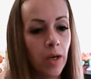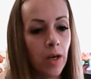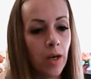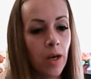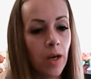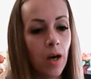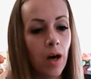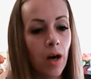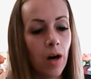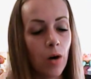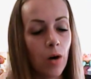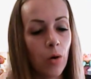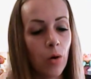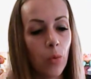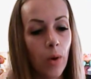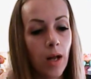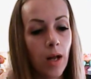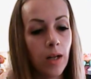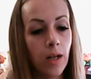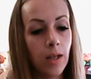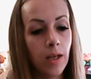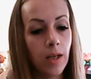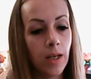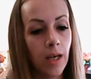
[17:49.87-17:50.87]

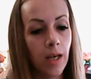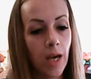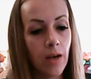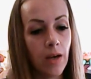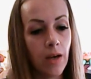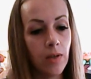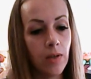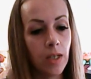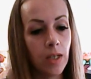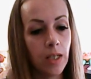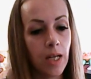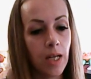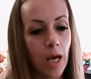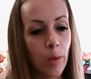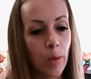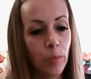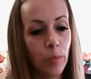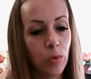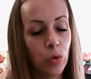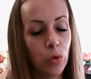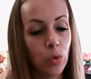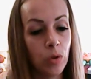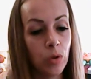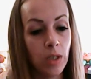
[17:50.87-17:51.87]
while having
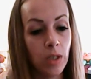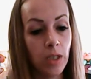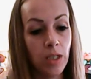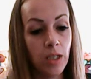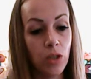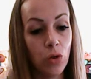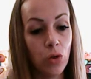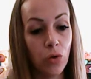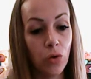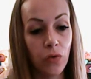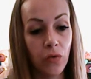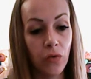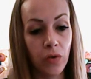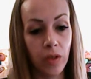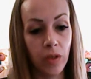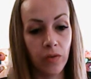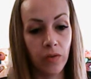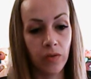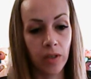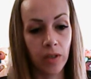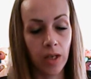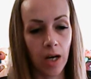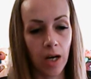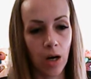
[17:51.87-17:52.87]
Neptune in your 5th
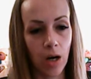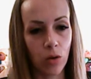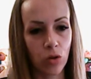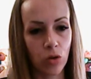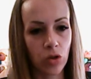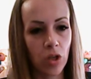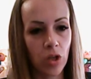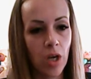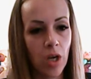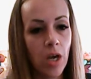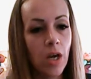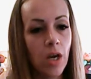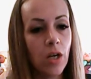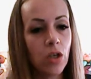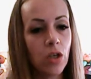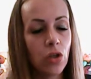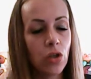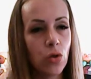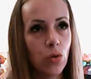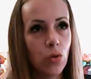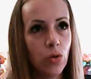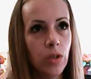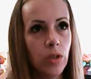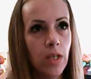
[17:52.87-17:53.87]
house.
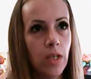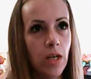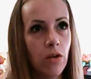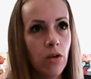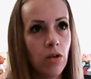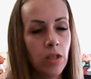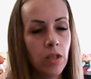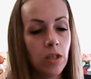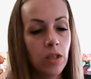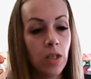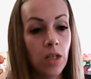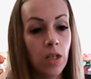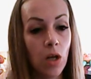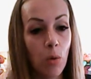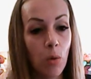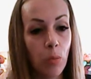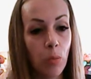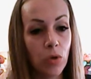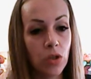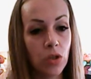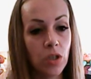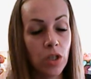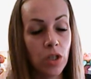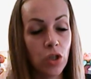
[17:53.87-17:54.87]
So there is an
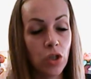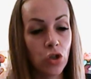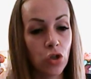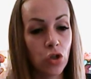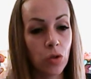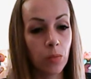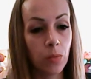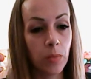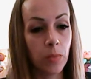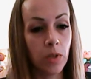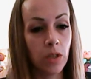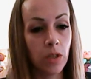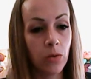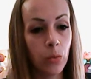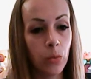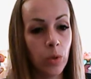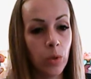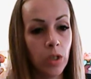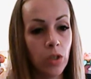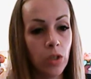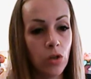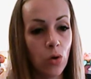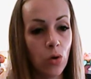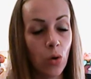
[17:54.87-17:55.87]
opposition
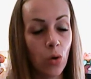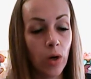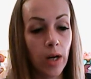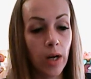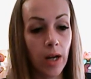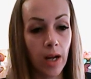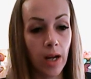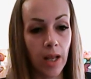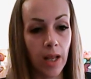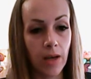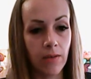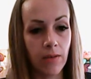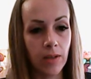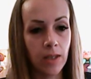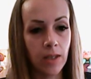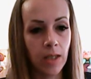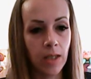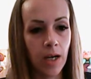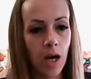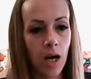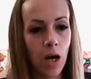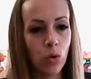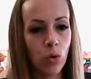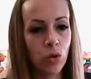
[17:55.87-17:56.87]
between your 11th
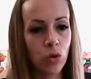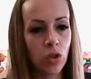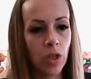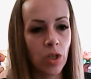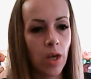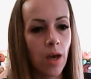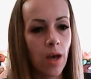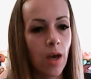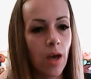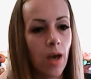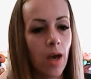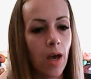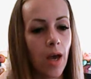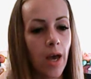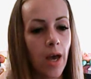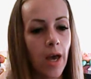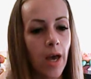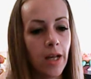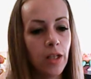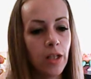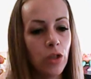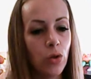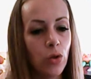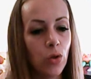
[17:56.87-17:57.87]
house
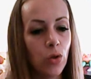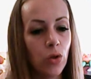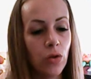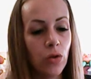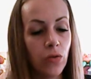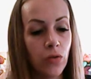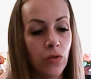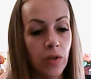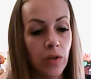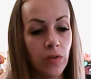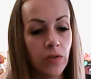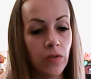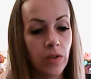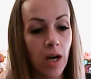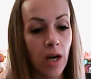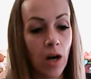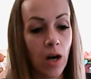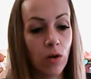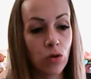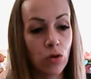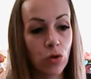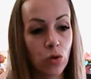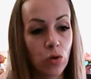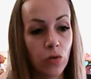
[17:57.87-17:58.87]
and your 5th
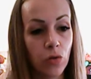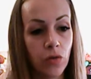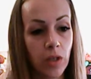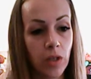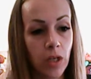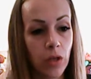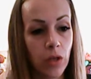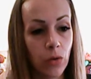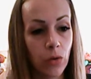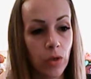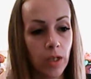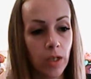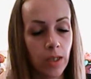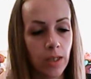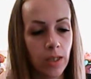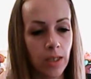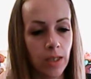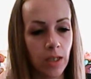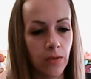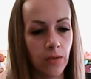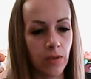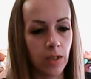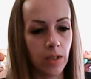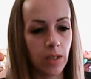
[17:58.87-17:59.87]
house of
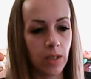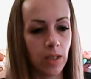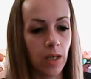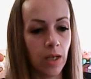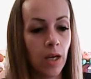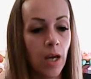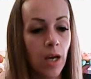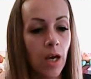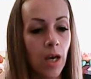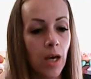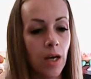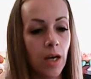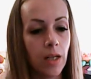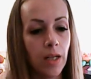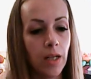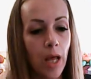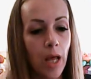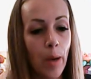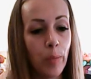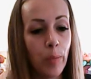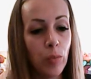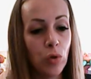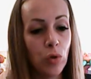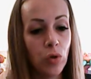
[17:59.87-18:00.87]
creativity.
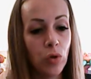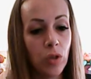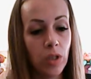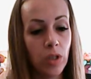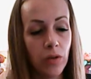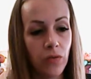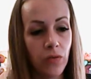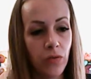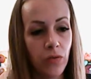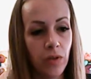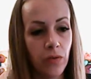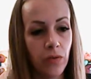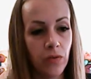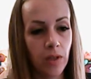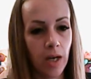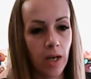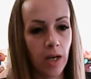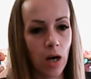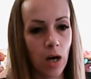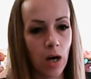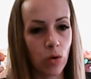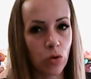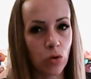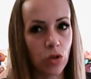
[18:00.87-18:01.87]
Neptune in 5th
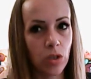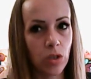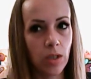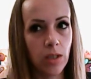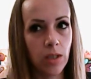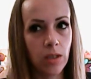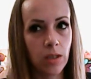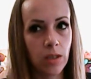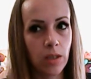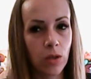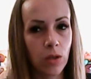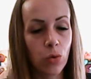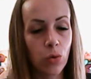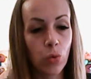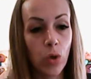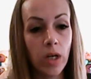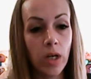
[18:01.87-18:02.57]
house is great